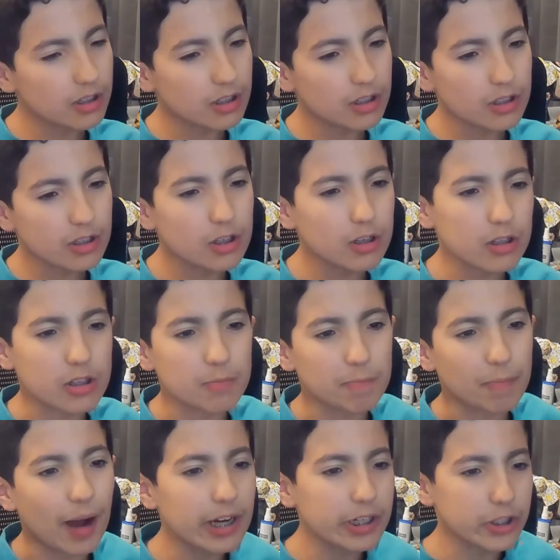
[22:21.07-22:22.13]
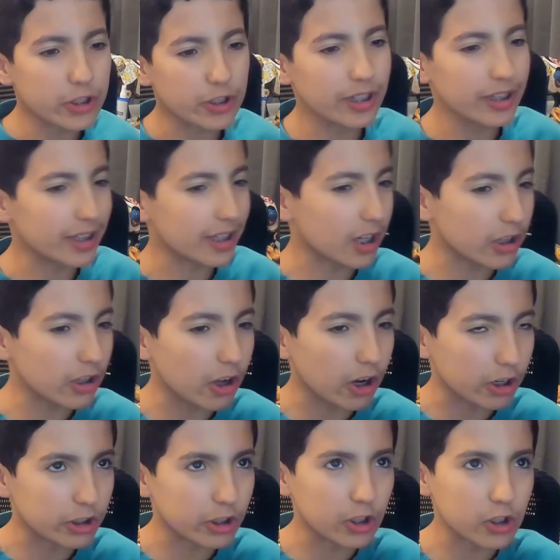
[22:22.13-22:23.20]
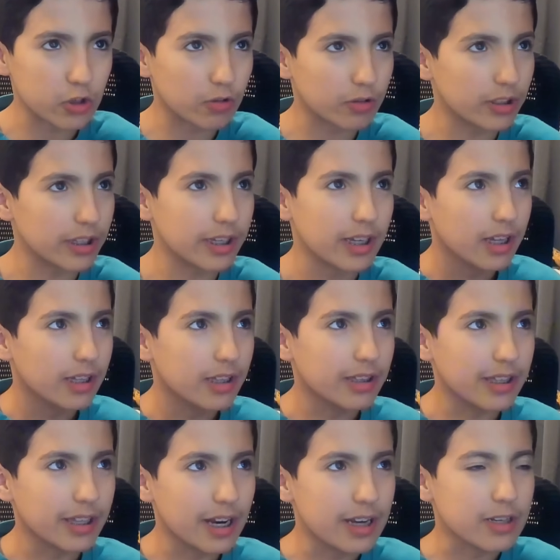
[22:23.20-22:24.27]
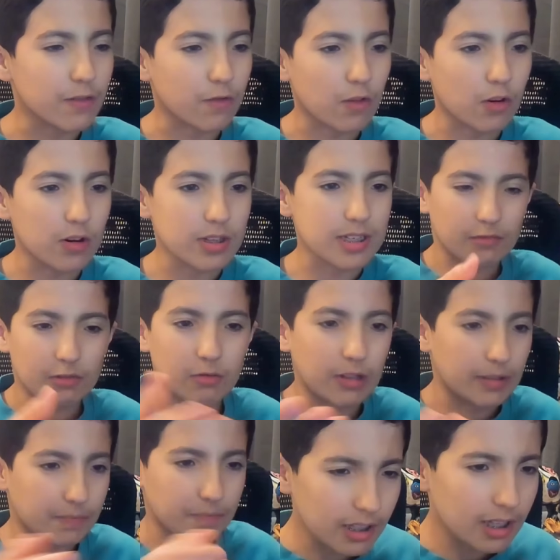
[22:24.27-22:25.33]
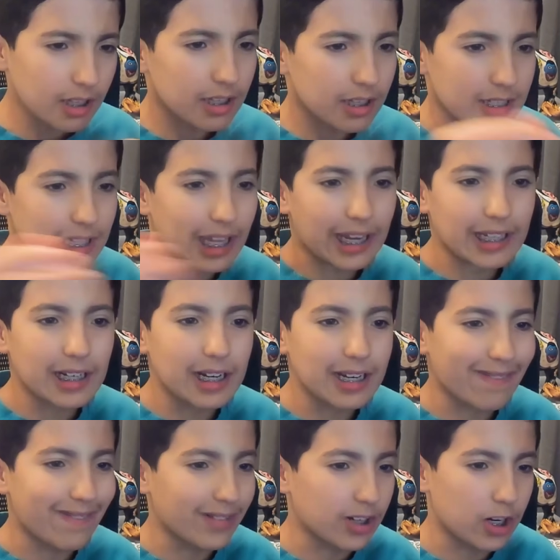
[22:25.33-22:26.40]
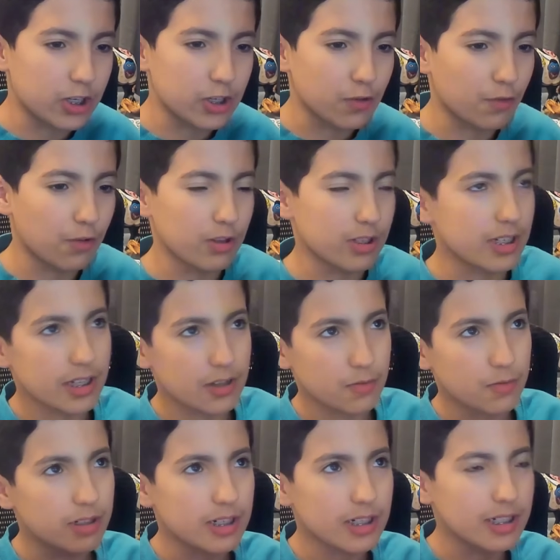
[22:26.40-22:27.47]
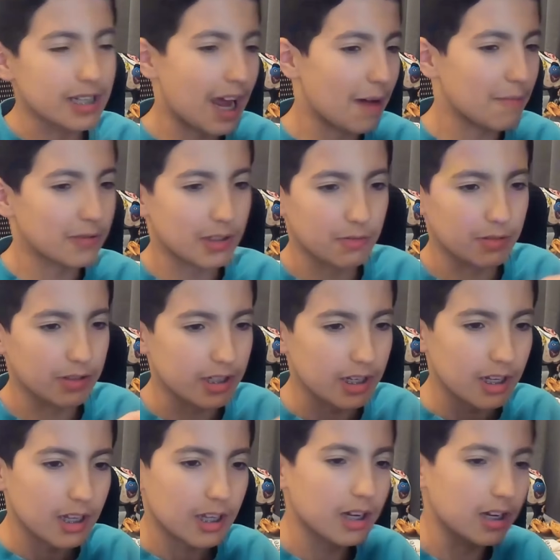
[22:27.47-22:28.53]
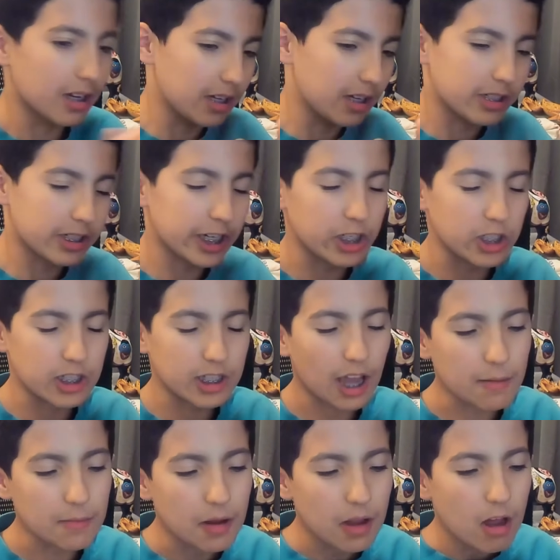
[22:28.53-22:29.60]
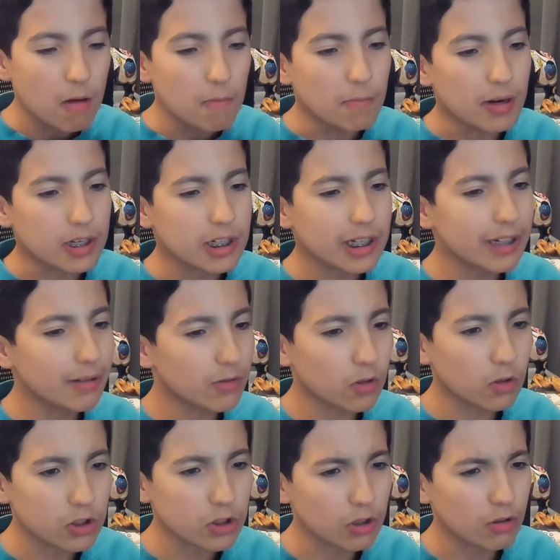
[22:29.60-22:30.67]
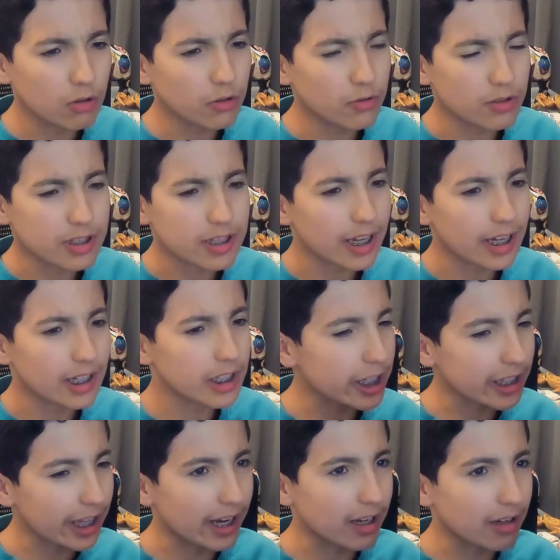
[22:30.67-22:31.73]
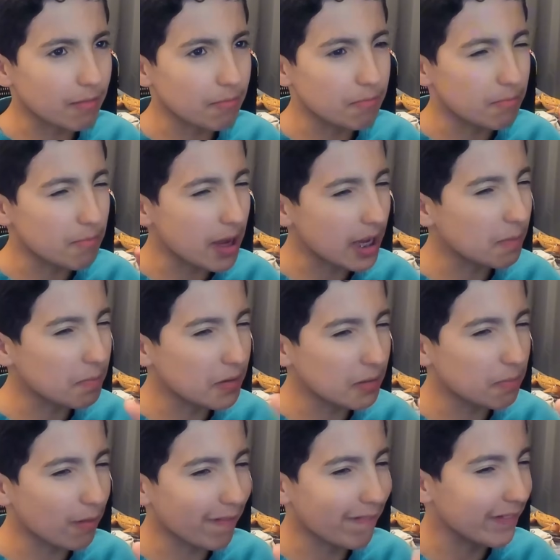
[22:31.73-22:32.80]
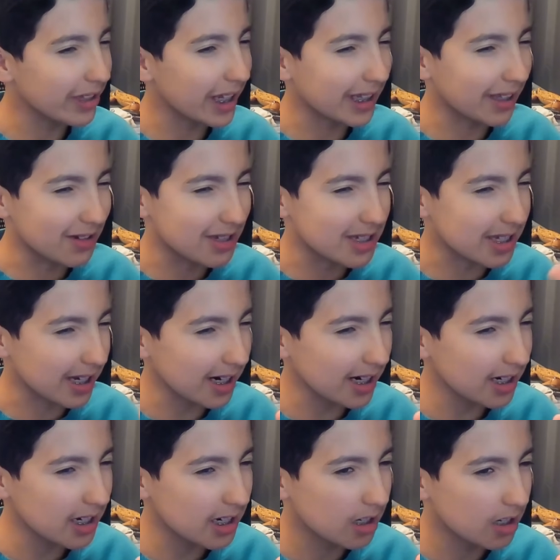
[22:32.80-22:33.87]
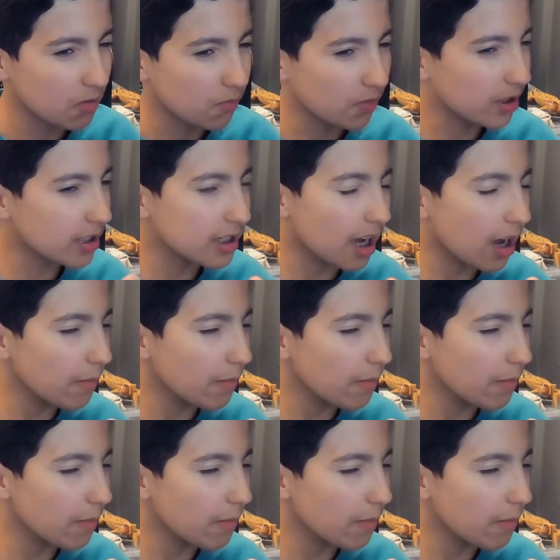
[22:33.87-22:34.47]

So by turning the clock, not only did it, of course, well, it's like in a different country, of course, it would adapt and it would change the time, but it would also, you're saying, like, make people feel like they're synced with the time?